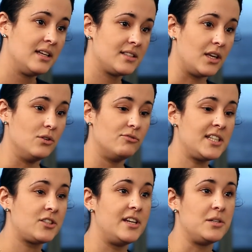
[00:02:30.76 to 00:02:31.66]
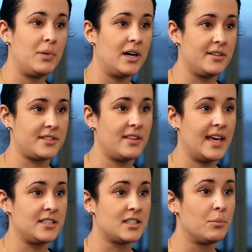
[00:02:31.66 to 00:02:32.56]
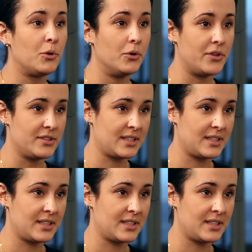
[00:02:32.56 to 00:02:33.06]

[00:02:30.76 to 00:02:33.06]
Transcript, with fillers: So Restoration Partners are there to support those